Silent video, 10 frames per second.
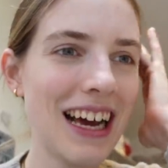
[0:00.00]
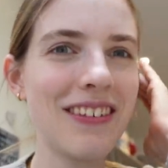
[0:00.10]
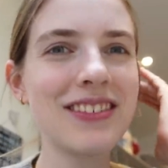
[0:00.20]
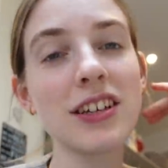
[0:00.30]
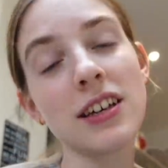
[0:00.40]

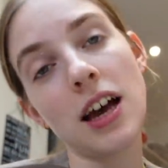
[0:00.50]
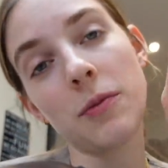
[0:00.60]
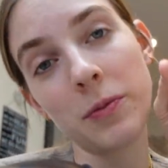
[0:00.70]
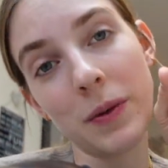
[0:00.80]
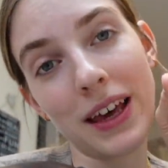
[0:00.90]
Um, so you can come
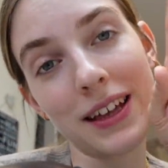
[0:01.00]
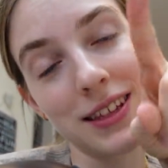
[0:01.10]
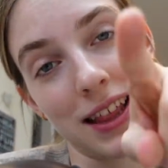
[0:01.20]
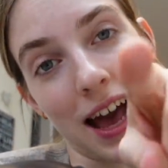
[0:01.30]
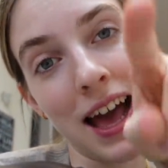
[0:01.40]
with me
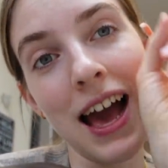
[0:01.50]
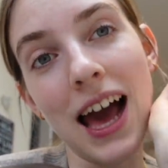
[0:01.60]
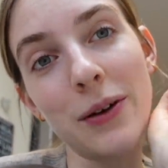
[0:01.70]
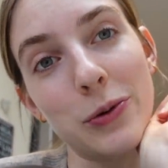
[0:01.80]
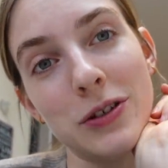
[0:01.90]
to that.
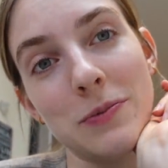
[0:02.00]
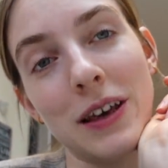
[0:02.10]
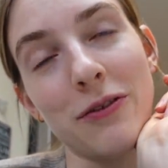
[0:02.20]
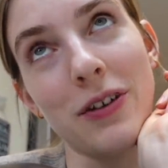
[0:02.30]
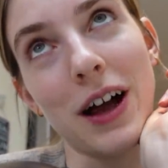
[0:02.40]
And I'm also
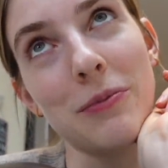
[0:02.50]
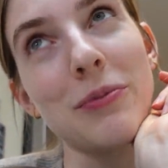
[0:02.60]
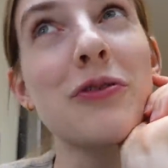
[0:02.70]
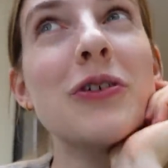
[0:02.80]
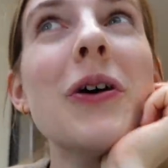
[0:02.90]
meeting Fran
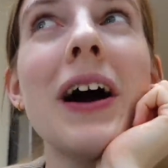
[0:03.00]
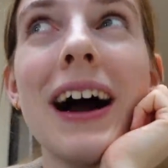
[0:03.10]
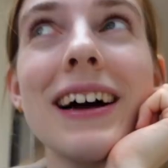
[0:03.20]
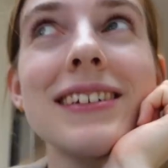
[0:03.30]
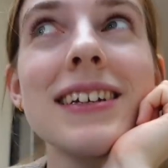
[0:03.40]

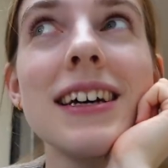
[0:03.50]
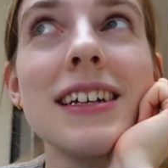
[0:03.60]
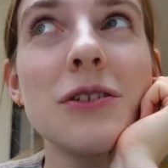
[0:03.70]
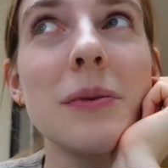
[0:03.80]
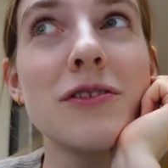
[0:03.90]
beforehand.
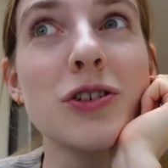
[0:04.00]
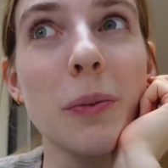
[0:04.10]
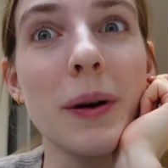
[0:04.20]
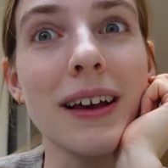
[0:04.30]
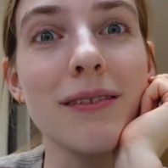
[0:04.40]
She's a bit of
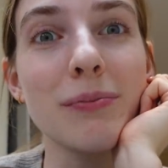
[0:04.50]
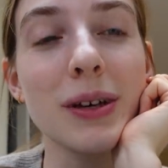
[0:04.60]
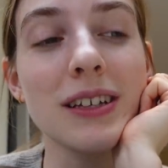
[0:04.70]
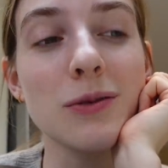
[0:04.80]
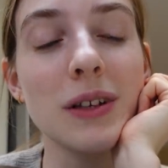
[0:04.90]
shopping
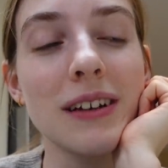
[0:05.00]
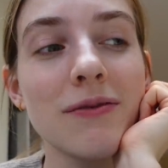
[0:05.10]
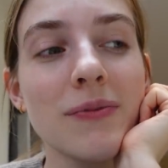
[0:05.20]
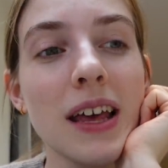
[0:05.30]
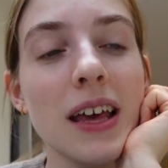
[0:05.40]
because we
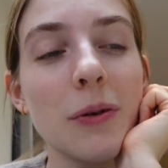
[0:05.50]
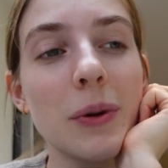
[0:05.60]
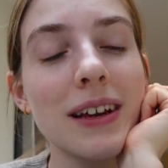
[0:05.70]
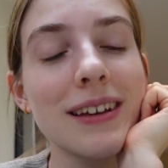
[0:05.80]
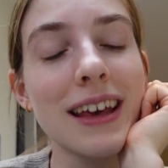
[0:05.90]
didn't, we
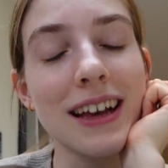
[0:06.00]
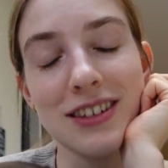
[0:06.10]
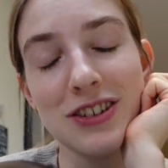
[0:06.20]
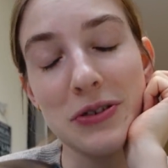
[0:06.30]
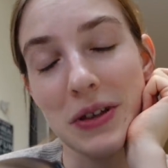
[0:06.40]
didn't get
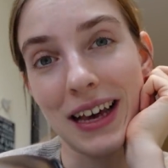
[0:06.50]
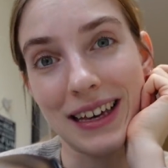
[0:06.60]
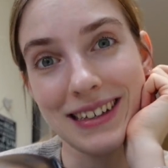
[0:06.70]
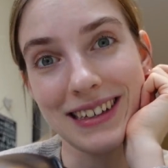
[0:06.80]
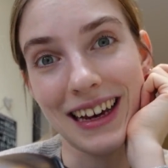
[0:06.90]
to do that
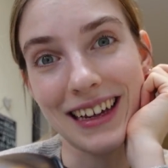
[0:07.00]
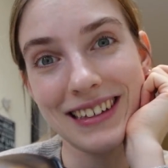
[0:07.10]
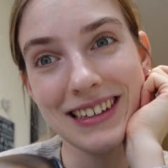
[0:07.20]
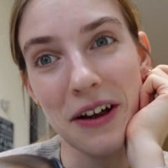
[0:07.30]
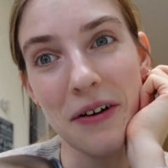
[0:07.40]
yesterday.
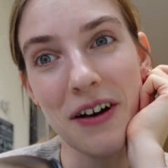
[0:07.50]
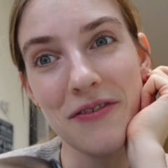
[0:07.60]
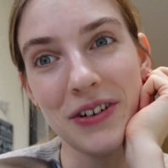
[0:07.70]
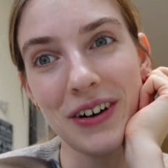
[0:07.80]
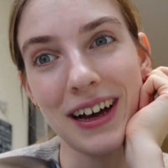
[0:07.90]
So I
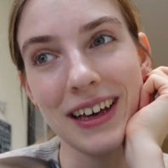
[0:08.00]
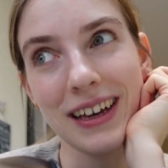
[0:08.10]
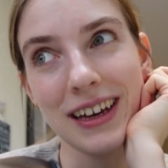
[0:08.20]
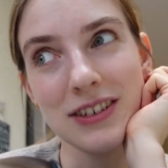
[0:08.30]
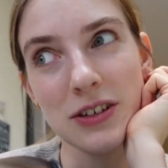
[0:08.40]
feel
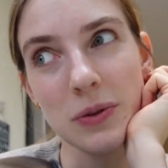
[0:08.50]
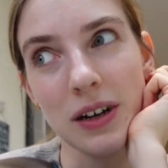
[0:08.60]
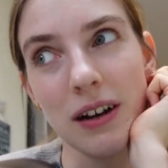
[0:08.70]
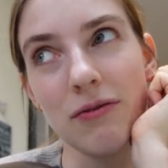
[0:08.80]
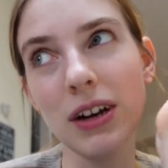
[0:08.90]
like I just want
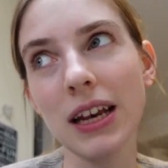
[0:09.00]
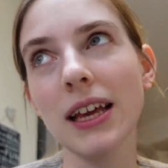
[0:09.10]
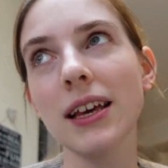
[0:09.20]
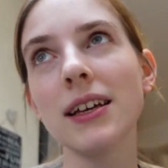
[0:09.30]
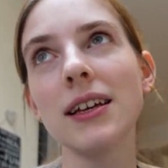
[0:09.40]
to
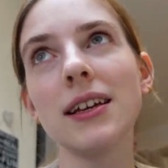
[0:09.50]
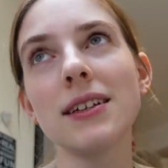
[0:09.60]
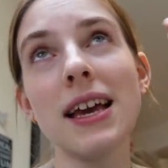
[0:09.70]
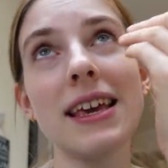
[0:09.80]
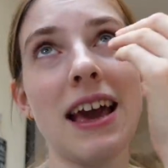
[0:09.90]
really
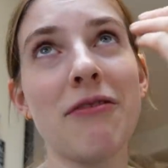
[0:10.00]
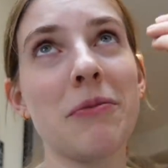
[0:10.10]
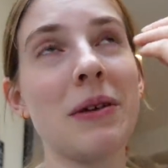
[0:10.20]
take every